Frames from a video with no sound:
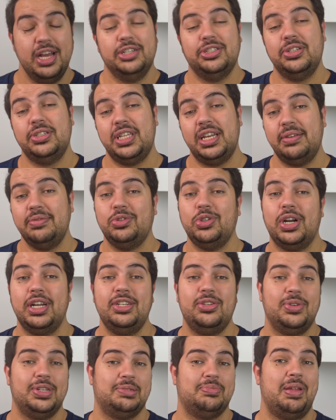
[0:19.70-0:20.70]
So instead of trying
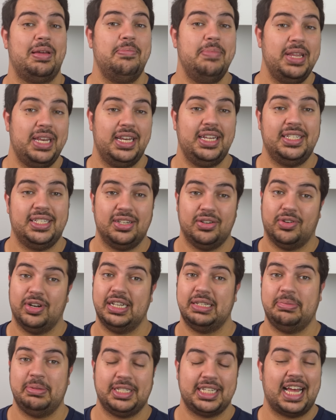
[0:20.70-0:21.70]
to explain Middle Eastern
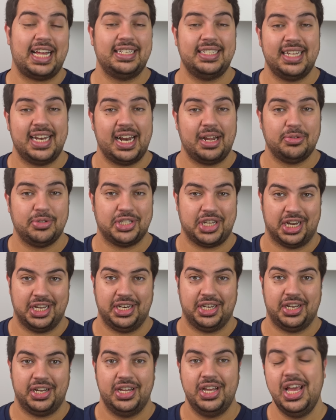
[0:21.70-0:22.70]
Christmas as an
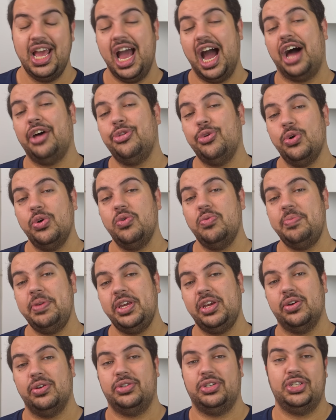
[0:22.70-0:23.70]
outsider, I thought it would be
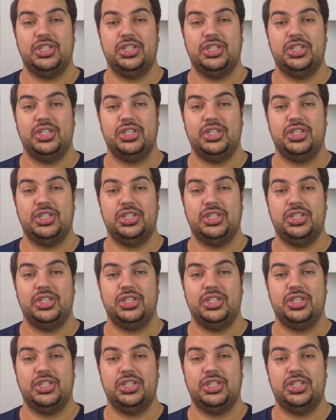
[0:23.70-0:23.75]
good